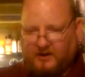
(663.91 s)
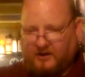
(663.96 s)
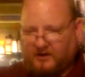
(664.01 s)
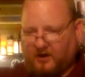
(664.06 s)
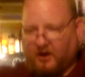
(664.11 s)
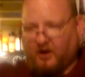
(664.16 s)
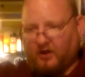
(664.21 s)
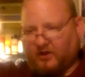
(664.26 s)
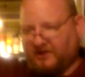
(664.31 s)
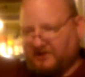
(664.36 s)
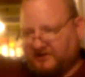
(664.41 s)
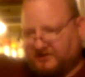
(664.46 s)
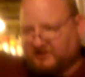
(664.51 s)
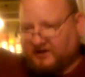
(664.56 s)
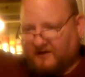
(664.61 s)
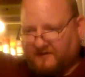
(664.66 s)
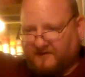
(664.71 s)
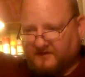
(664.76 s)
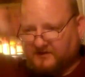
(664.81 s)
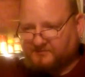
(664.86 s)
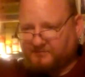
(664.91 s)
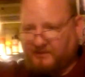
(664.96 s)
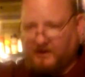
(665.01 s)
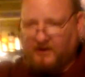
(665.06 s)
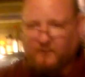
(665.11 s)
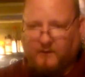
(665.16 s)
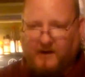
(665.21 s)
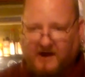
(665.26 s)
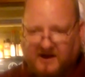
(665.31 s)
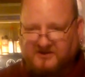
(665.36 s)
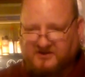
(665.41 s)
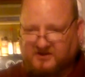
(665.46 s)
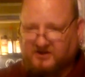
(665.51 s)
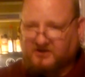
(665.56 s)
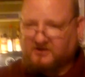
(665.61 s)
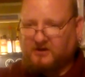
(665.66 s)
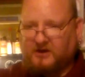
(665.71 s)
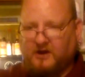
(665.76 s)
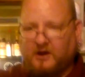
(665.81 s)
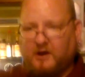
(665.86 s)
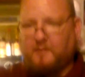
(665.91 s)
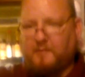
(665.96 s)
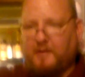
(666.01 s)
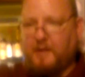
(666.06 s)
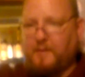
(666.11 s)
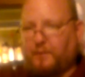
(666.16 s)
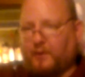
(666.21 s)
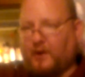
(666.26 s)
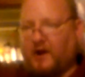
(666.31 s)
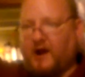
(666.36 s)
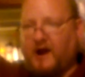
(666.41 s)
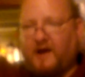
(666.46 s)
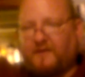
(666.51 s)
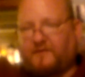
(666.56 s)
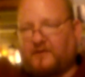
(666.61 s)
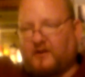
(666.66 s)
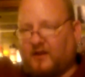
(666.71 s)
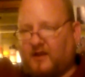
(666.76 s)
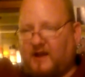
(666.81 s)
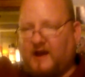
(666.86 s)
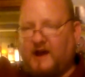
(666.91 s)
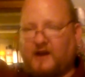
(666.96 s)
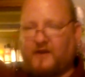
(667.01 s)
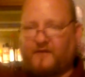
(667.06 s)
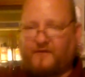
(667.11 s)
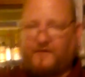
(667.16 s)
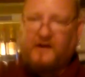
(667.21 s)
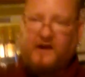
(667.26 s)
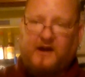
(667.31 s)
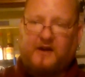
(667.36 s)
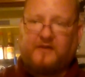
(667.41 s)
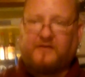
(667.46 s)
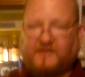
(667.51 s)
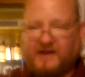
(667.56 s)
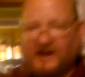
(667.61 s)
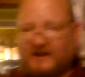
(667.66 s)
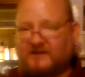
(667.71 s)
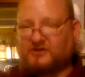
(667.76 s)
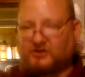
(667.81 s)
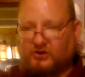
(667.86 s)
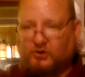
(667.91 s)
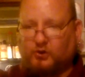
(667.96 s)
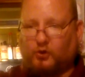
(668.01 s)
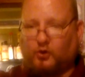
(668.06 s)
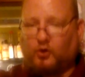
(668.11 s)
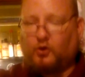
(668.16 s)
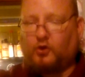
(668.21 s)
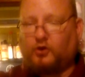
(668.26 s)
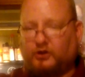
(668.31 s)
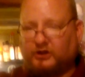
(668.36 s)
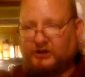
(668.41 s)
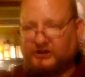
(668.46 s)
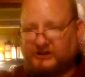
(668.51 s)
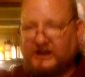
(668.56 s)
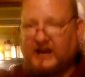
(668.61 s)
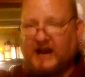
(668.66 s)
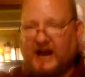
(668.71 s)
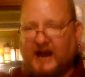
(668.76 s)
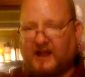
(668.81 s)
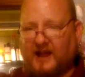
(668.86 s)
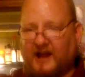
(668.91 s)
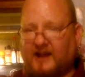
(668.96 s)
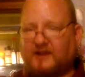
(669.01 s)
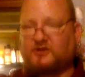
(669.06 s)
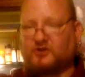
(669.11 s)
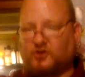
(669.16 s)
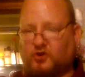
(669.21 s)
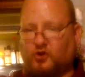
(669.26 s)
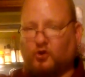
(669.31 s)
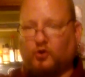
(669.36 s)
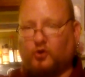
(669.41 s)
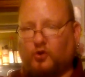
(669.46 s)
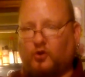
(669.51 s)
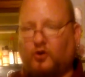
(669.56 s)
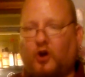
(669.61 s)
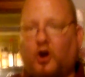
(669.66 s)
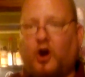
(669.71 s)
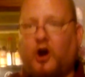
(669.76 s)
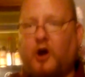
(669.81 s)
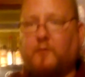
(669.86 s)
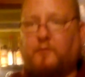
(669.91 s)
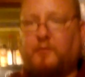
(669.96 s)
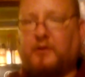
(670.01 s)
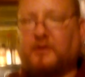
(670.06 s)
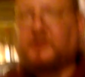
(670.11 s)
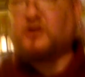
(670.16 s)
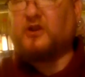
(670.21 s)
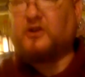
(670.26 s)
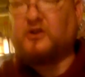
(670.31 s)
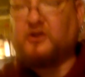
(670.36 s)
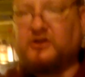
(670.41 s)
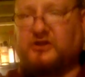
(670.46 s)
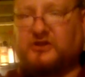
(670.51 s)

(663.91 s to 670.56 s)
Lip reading: and all they serve is Budweiser. People are having a lot of fun. That's cool. Yeah, that's cool. But there